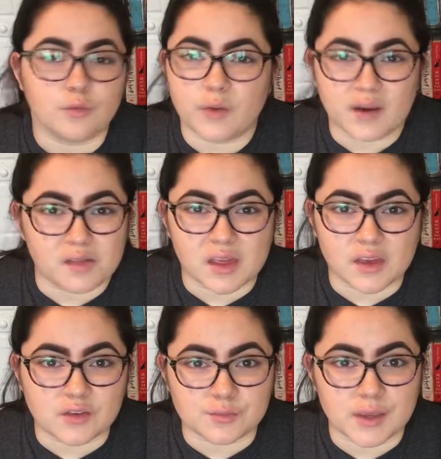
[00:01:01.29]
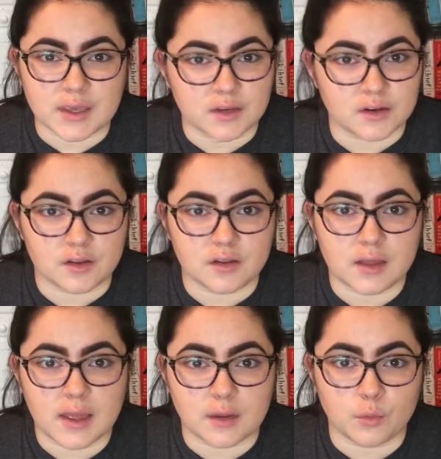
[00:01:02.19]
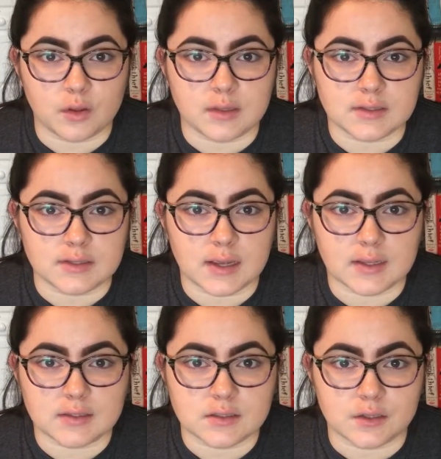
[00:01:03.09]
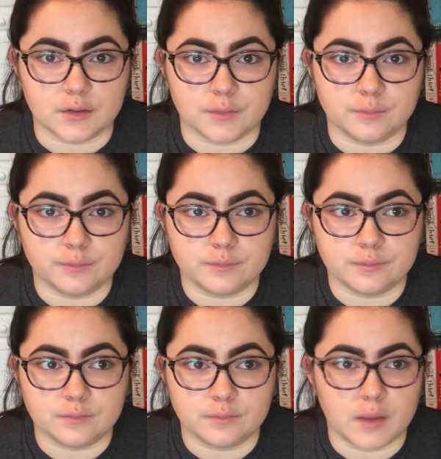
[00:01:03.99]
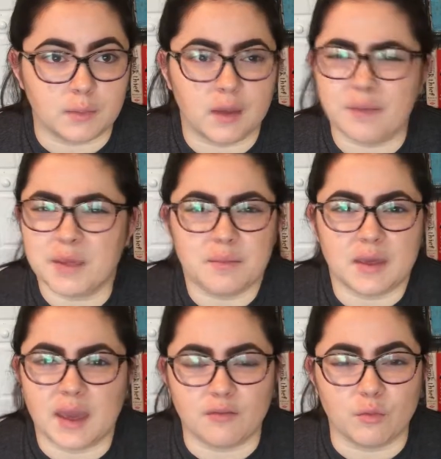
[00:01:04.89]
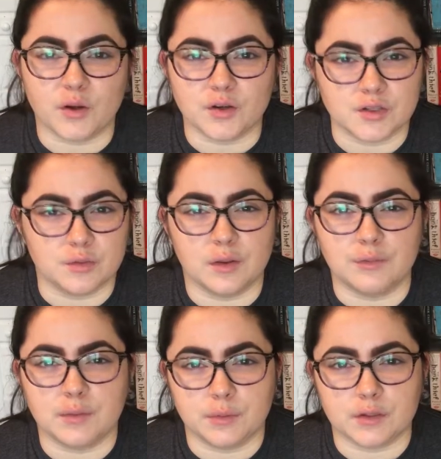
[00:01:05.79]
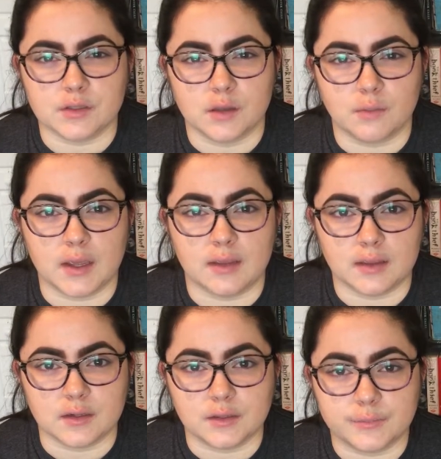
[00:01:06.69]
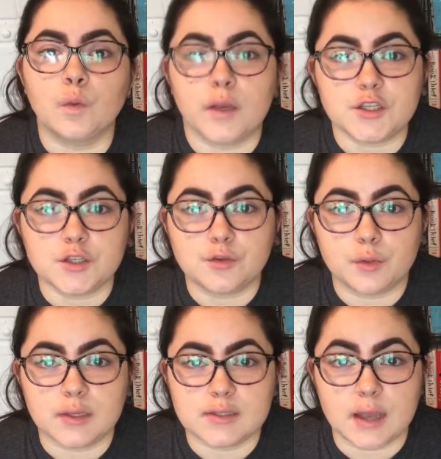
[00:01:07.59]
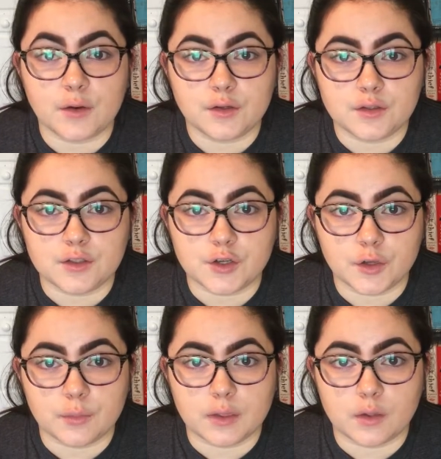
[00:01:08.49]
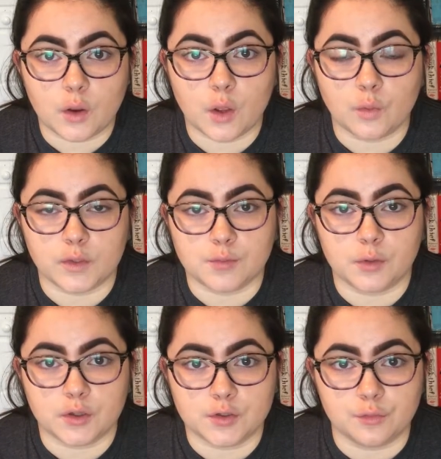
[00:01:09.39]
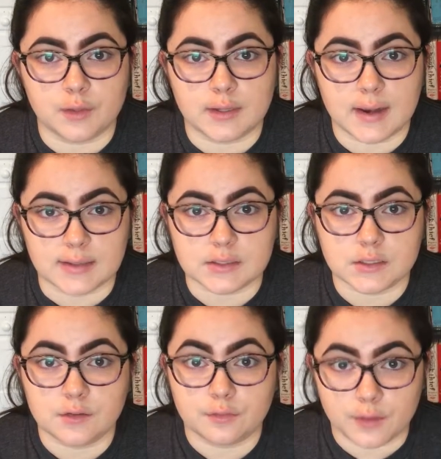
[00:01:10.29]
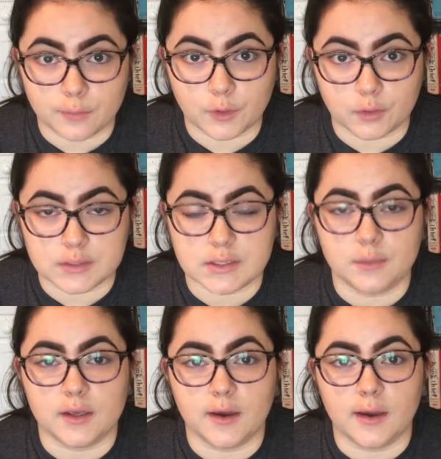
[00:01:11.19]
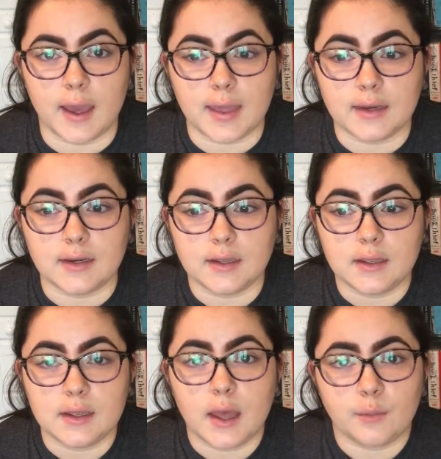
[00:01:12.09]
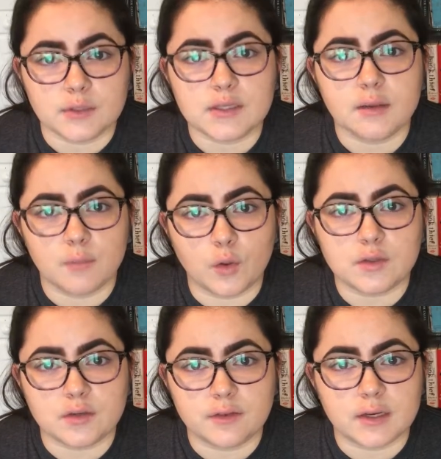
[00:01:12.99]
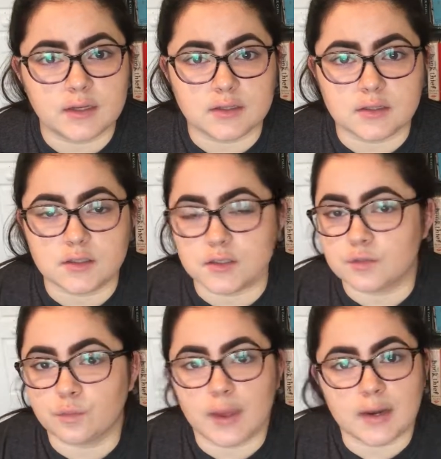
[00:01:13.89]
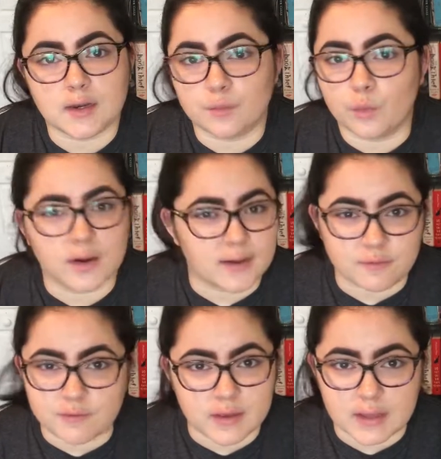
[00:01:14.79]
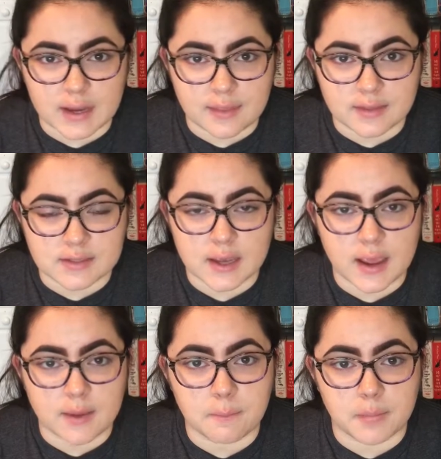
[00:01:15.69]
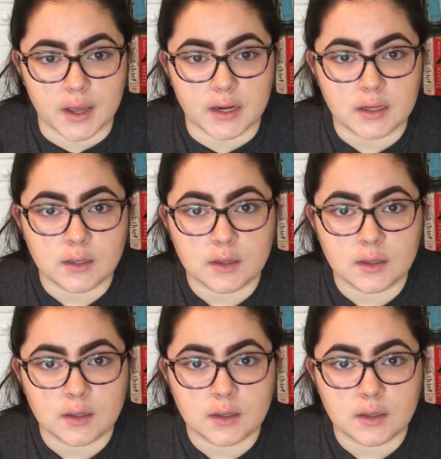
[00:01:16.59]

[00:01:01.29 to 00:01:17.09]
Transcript: rarely use my Kindle anymore these days, so I maybe have one or two unread books on my Kindle. Question three is, how do you determine which book to read next from your TBR? And I would say most of it is just random, what I'm feeling at the time, but